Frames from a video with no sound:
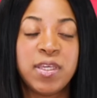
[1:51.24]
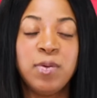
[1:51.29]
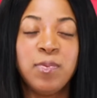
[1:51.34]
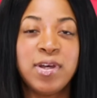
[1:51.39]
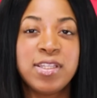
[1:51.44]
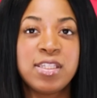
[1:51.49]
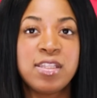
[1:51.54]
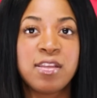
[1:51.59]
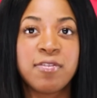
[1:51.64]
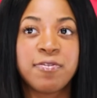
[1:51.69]

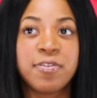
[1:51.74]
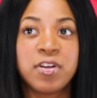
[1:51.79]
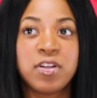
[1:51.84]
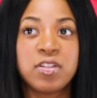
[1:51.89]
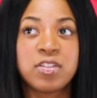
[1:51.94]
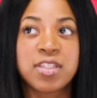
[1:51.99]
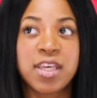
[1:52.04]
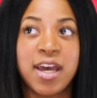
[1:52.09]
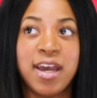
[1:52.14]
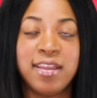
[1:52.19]
wasn't the
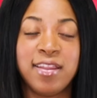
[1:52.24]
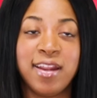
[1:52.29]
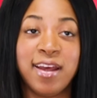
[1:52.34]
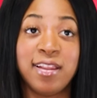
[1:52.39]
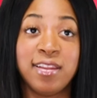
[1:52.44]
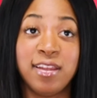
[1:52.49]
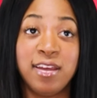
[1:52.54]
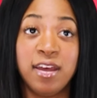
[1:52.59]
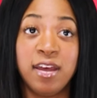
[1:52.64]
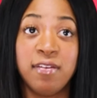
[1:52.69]
first guy that I
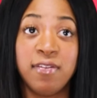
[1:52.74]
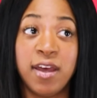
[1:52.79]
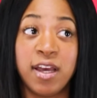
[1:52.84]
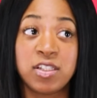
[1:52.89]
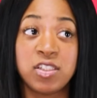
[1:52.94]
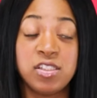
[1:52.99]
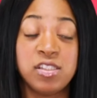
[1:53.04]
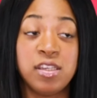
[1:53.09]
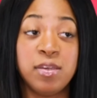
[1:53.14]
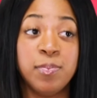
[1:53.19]
love
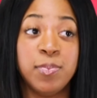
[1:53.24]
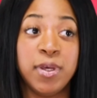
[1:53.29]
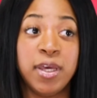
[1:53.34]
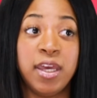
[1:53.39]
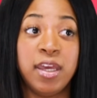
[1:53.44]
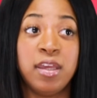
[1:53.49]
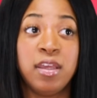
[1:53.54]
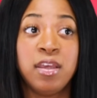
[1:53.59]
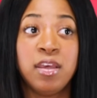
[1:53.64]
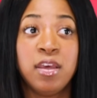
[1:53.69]
actually,
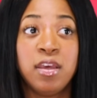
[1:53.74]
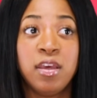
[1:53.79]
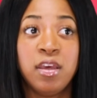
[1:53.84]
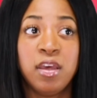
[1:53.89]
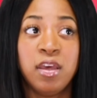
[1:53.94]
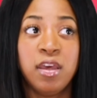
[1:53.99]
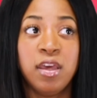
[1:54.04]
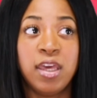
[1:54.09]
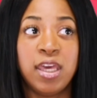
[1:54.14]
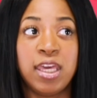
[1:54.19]
but
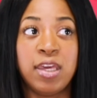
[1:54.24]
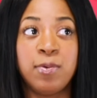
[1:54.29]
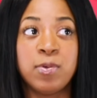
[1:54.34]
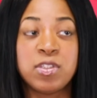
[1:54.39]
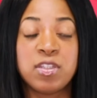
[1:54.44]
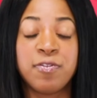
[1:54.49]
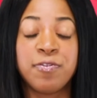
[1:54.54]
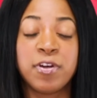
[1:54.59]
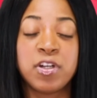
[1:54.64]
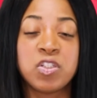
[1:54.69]
he
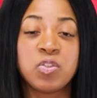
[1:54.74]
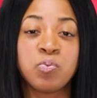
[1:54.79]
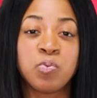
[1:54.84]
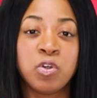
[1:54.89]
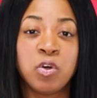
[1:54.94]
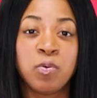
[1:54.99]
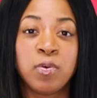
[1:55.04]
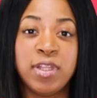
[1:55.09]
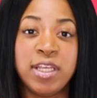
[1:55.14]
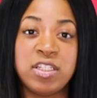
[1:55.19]
was the first
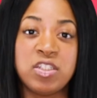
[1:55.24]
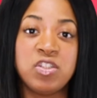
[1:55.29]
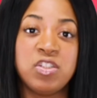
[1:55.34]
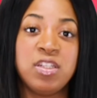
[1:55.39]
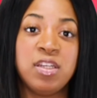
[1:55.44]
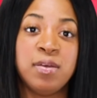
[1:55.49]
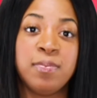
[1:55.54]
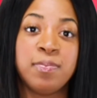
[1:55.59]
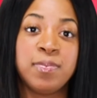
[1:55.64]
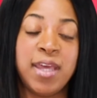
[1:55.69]
real
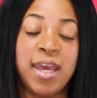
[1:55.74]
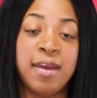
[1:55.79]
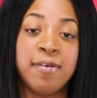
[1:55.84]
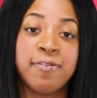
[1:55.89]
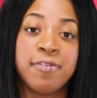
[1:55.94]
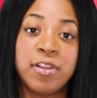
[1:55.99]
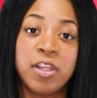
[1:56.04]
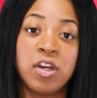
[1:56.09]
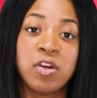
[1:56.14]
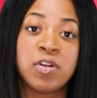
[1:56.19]
relationship
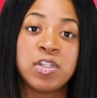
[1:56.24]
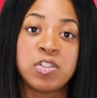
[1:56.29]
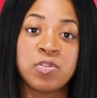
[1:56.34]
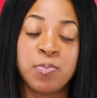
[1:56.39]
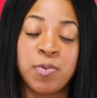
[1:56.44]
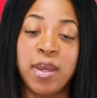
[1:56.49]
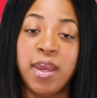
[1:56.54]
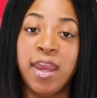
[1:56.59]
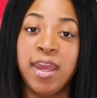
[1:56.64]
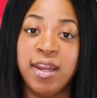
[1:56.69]
that flourished,
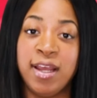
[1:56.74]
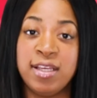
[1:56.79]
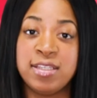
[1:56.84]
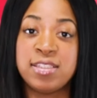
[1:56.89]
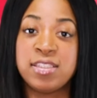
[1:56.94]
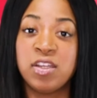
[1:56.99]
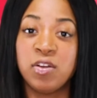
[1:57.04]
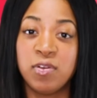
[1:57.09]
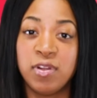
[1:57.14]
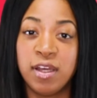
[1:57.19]
and I
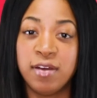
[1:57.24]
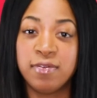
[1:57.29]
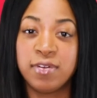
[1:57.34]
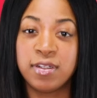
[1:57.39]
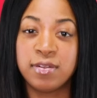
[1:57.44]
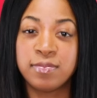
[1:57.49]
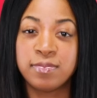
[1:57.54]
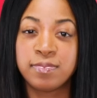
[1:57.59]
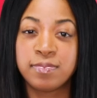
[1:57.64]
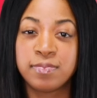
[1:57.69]
still loved
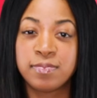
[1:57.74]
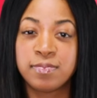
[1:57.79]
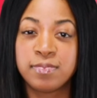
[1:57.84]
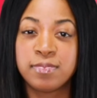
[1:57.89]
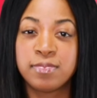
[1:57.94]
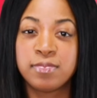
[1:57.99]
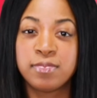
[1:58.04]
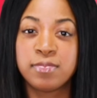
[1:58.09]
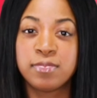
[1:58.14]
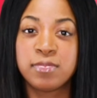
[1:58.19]
him.
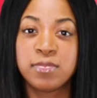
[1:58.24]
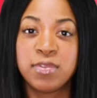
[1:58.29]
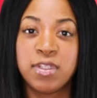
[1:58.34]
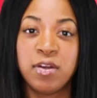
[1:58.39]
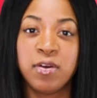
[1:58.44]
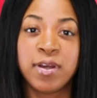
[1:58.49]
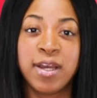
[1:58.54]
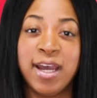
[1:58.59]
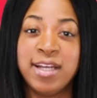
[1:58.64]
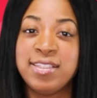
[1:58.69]

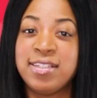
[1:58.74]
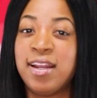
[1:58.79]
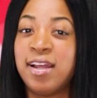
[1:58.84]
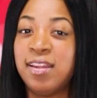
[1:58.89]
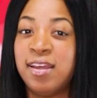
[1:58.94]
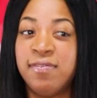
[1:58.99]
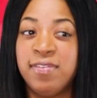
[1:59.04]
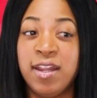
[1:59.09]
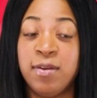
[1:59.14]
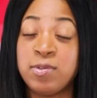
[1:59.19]
There were guys that I
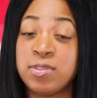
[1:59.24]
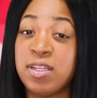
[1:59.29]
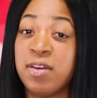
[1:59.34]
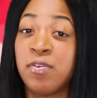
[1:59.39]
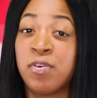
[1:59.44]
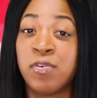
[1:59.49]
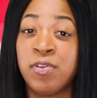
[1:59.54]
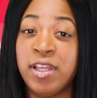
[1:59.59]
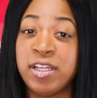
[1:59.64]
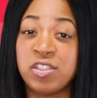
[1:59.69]
loved that I was
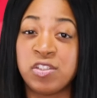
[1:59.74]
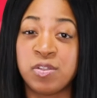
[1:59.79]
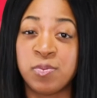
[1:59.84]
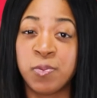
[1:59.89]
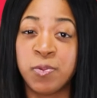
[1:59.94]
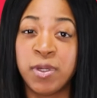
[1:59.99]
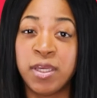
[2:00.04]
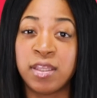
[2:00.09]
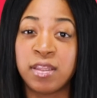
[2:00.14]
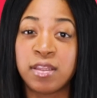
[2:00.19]
never in a relationship
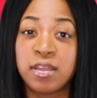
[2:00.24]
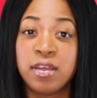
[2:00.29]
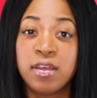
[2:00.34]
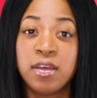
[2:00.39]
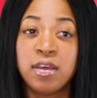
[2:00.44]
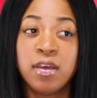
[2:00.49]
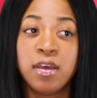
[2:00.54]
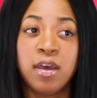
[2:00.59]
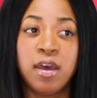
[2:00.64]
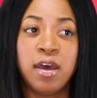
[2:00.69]
with.
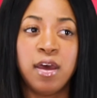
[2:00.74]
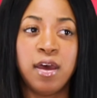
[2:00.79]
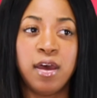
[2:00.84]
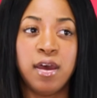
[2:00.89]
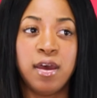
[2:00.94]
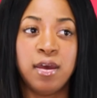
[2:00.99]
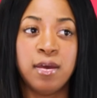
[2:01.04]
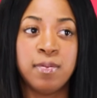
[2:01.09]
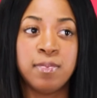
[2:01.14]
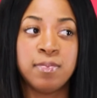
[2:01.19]

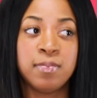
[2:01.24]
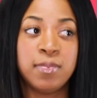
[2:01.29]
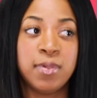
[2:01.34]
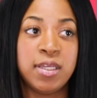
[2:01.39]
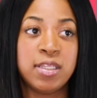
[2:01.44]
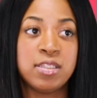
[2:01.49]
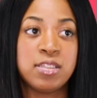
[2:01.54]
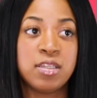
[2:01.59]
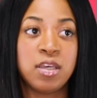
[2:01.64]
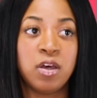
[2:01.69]

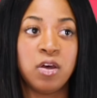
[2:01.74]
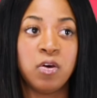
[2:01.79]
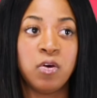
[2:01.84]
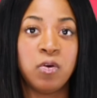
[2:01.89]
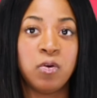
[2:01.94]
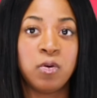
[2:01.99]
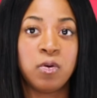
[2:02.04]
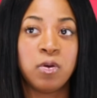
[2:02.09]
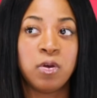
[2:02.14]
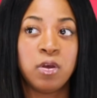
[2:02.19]
And
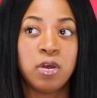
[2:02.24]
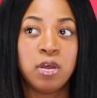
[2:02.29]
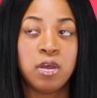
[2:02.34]
so